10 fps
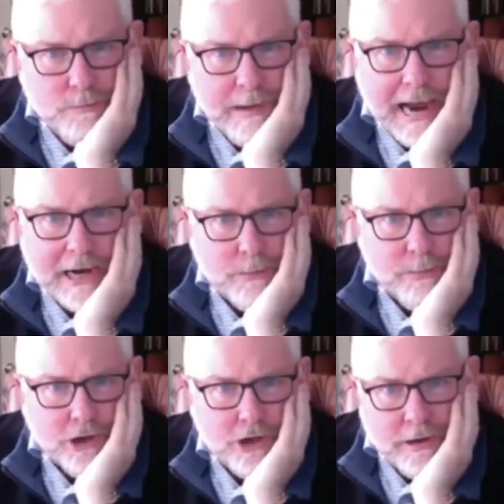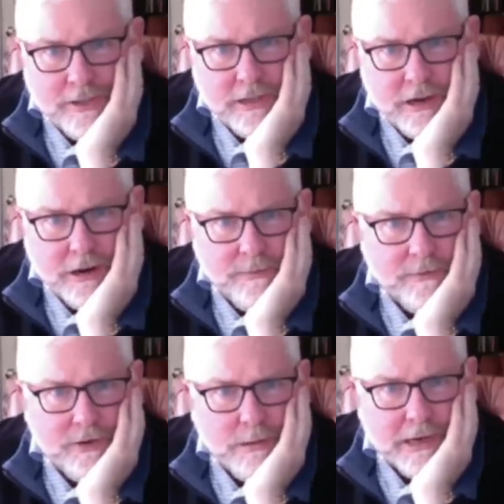back to pushing. If it's
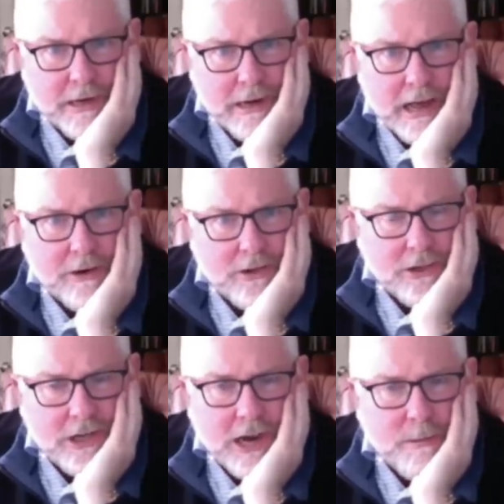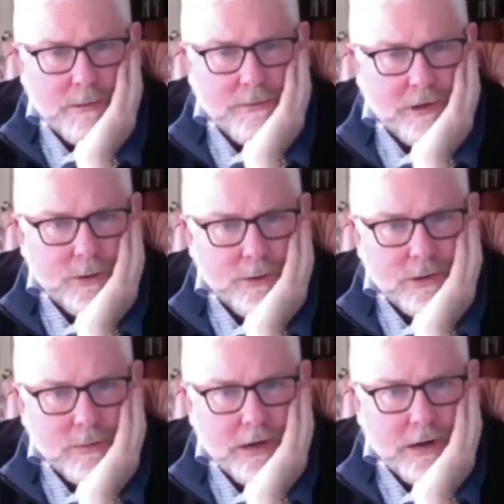$150 billion, the stock portfolio was
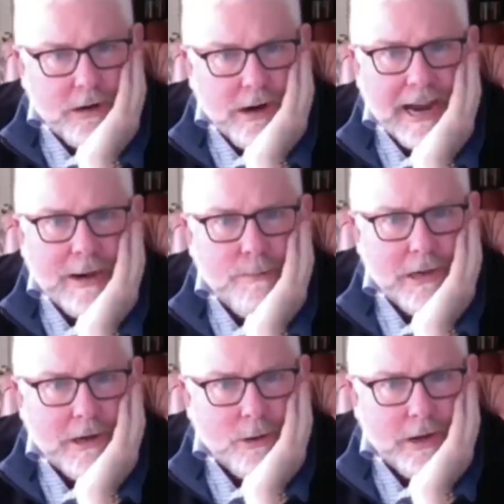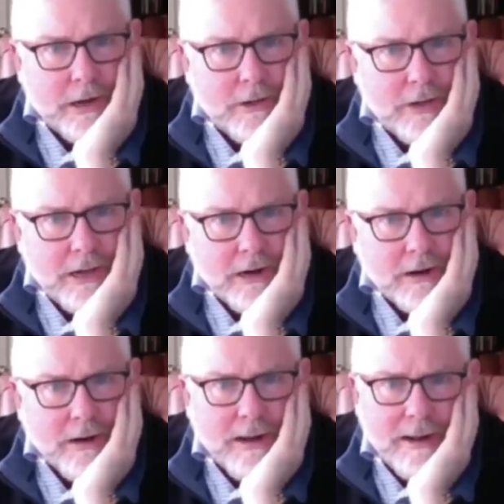$309 billion going into the
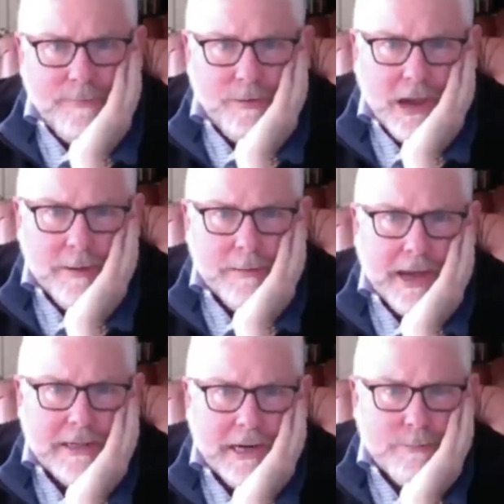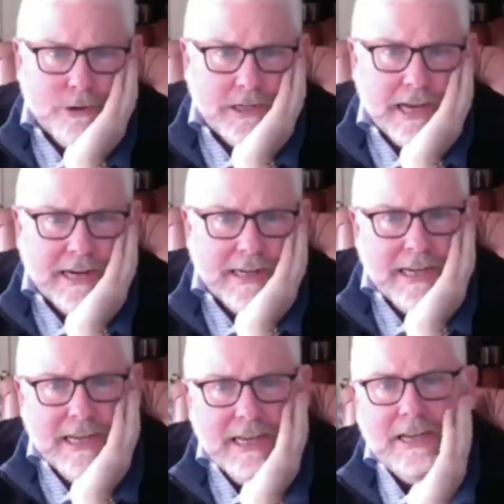year, up about 10%.
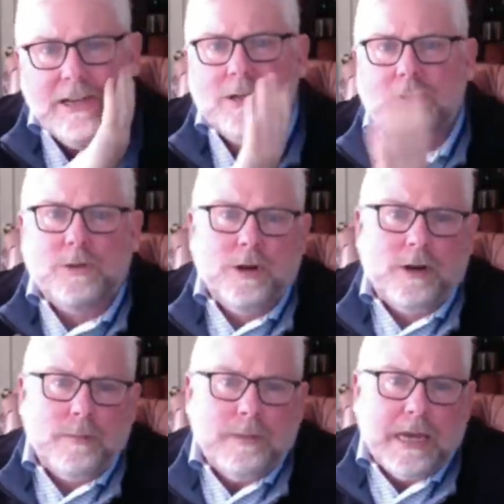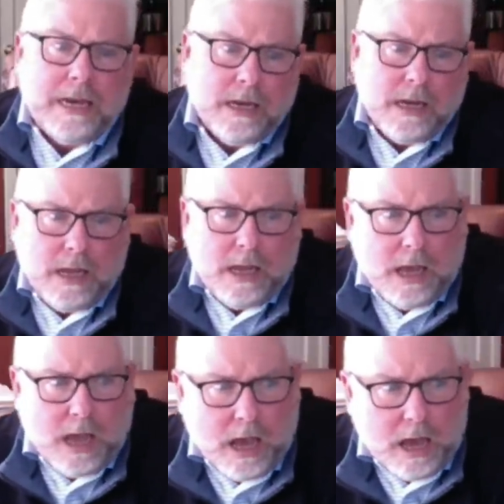So you're going to be
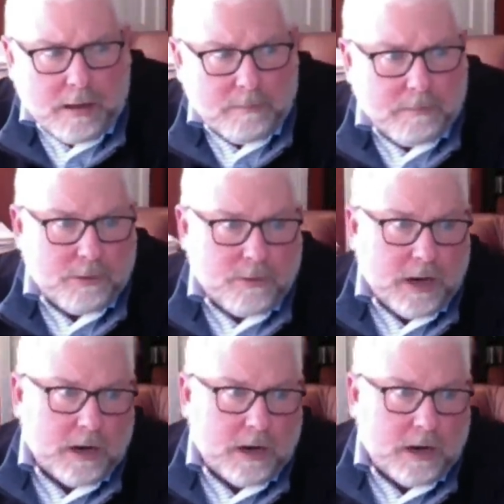probably